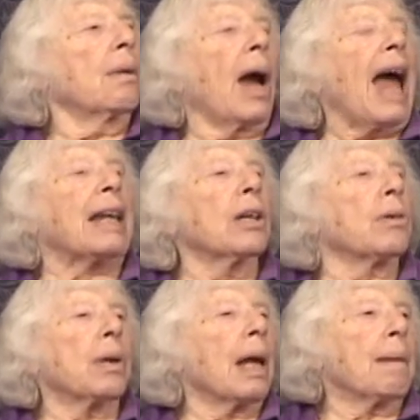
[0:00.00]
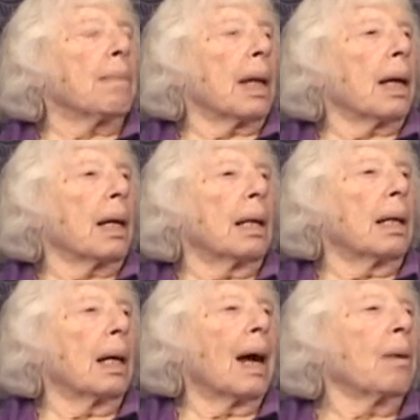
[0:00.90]
had no name then.
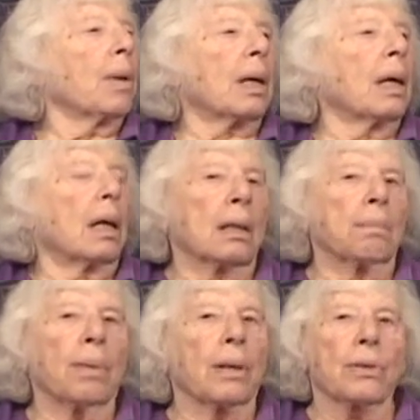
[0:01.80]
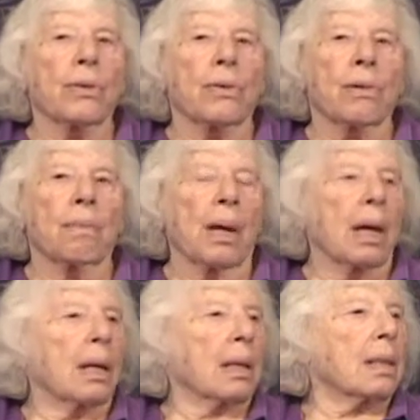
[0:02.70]
Now we call it
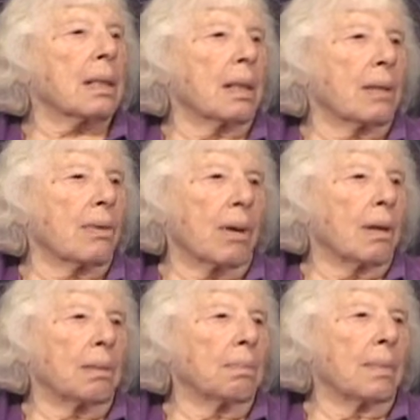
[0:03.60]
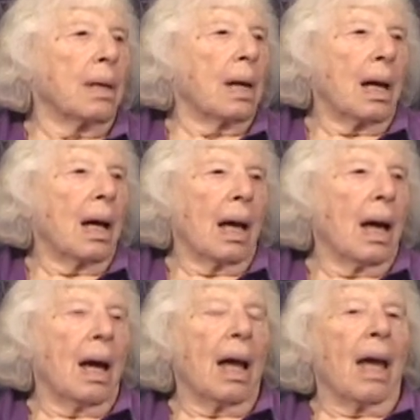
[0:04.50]
post-traumatic syndrome.
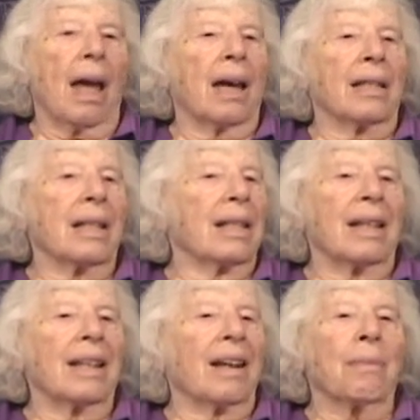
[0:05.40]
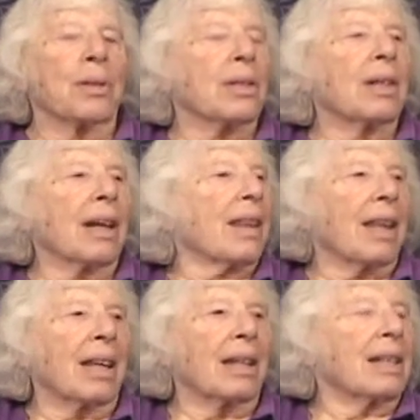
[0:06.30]
And it was not
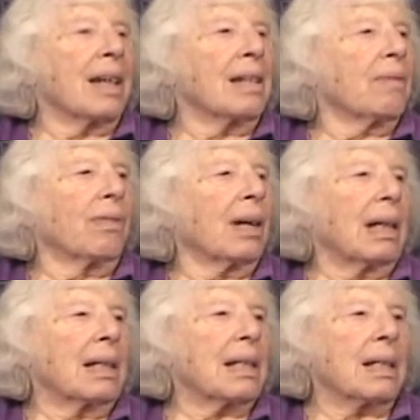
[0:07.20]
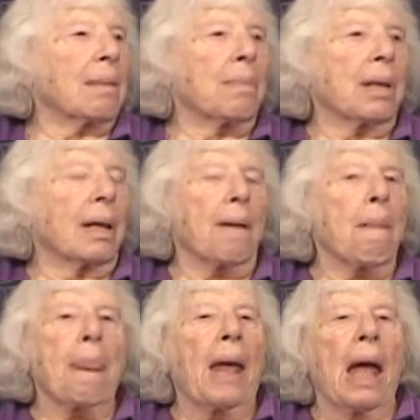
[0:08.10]
then identified as something.
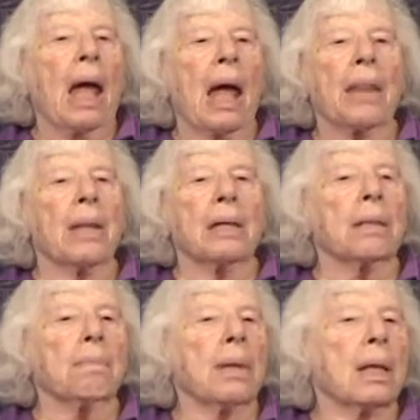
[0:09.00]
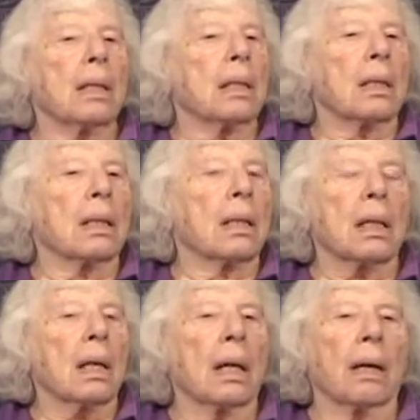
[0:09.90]
And these men did
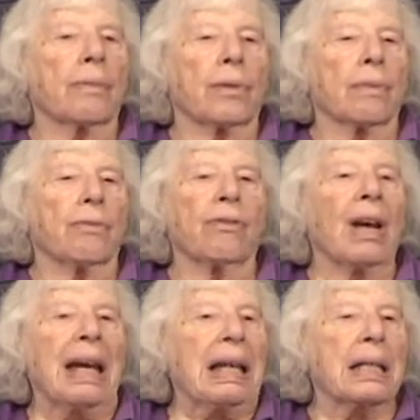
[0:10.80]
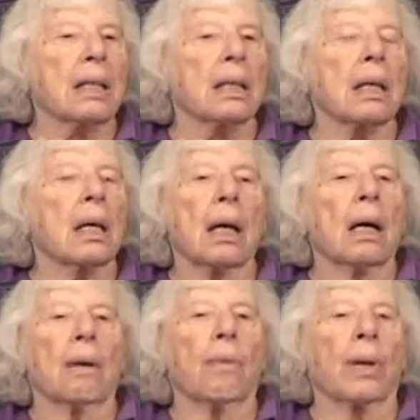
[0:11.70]
not have to face,
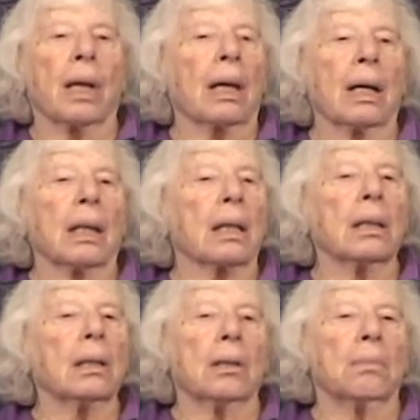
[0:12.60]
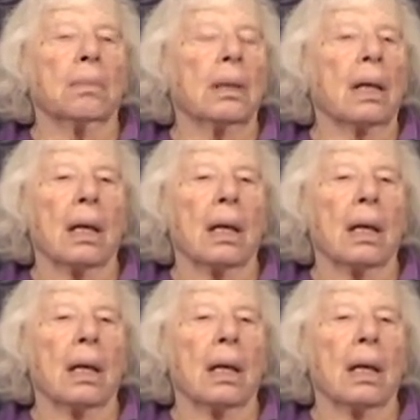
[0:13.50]
when they got home,